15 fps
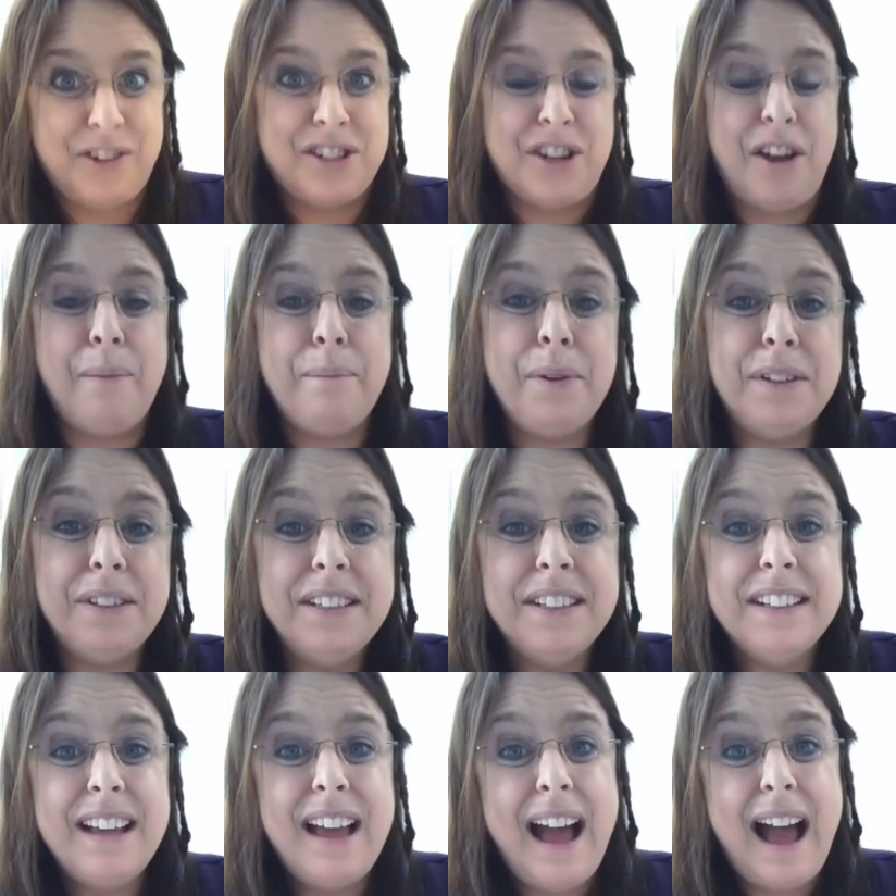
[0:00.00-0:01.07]
example,
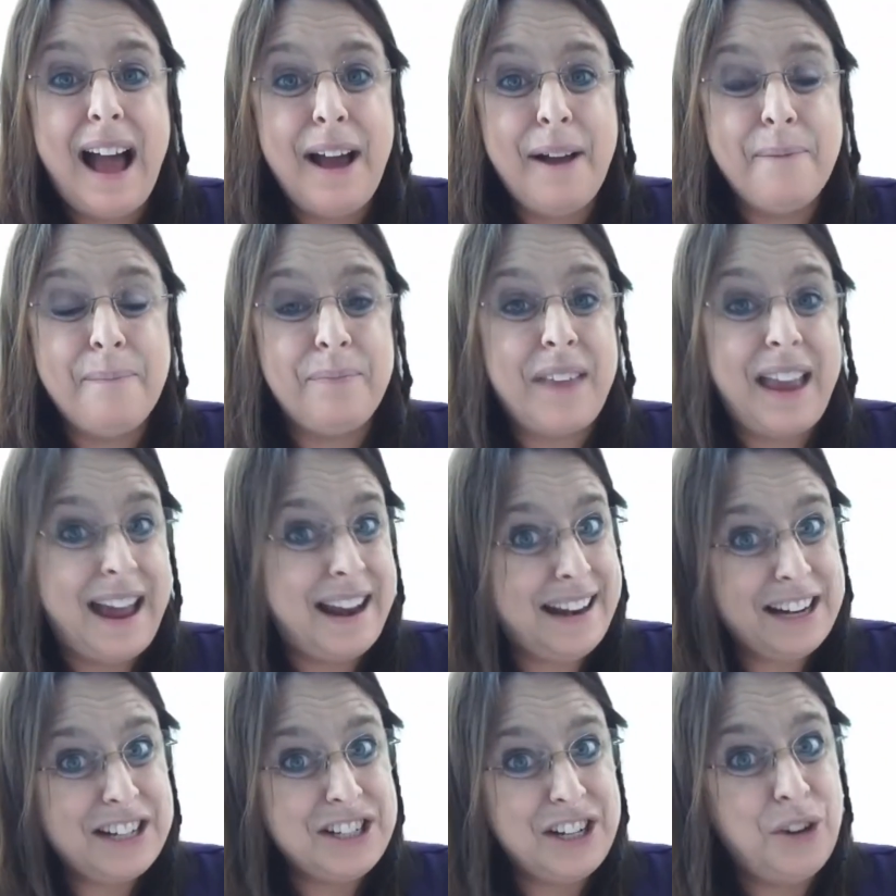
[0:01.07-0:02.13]
and
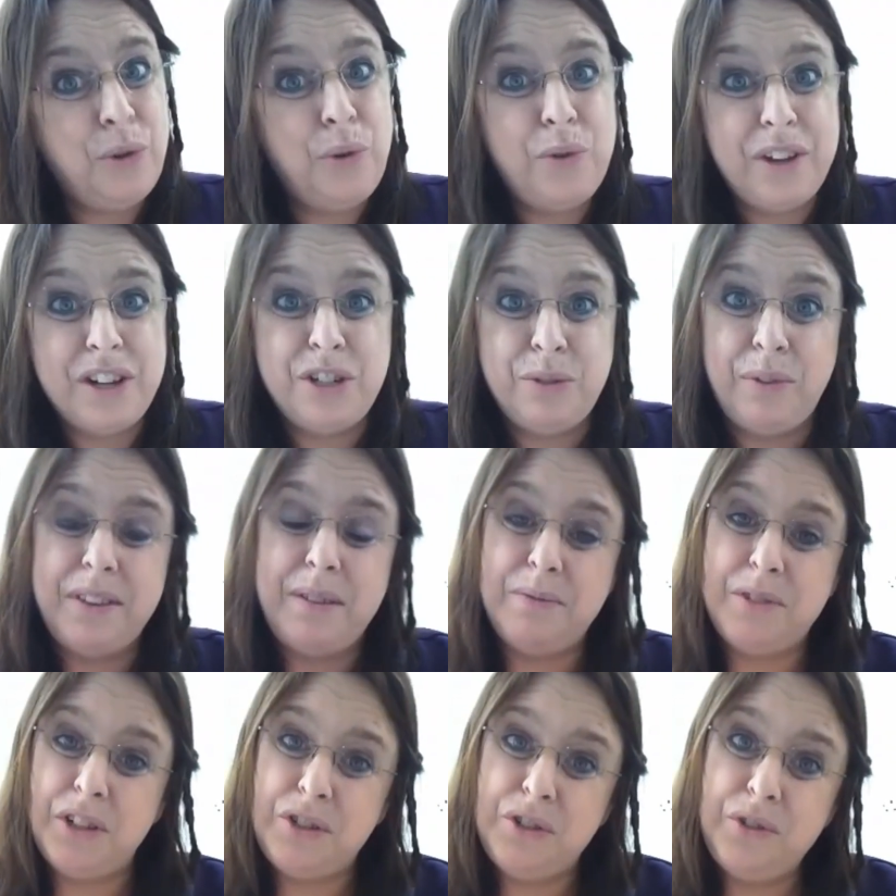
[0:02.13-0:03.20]
actually all that you want them
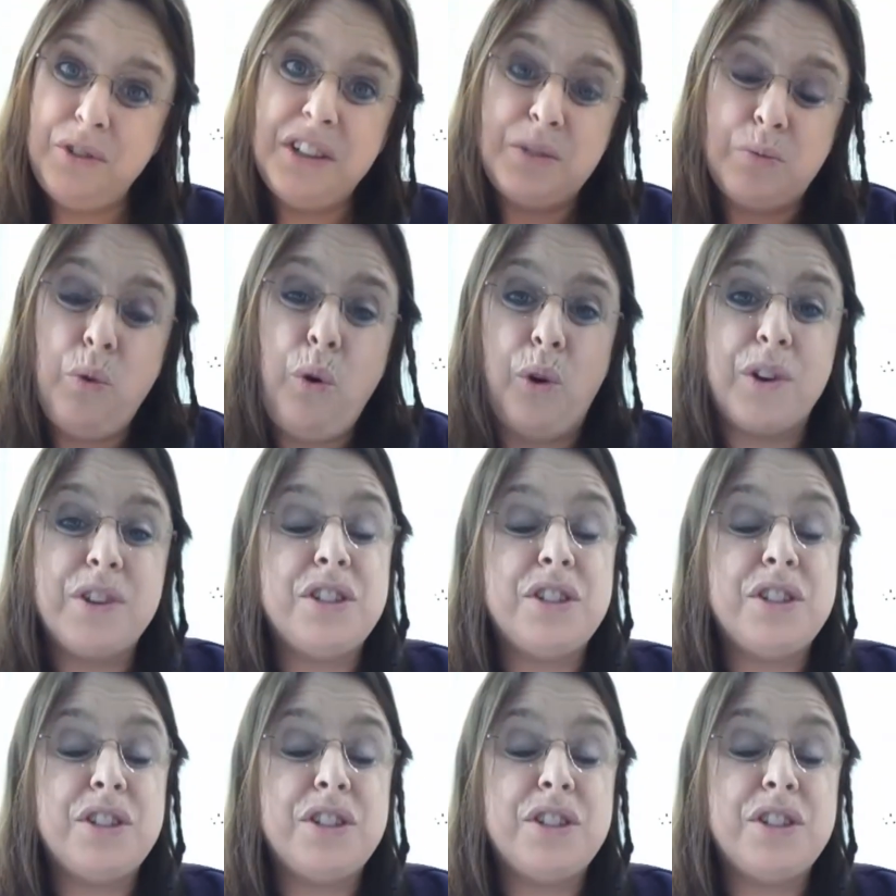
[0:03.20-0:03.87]
to do is walk.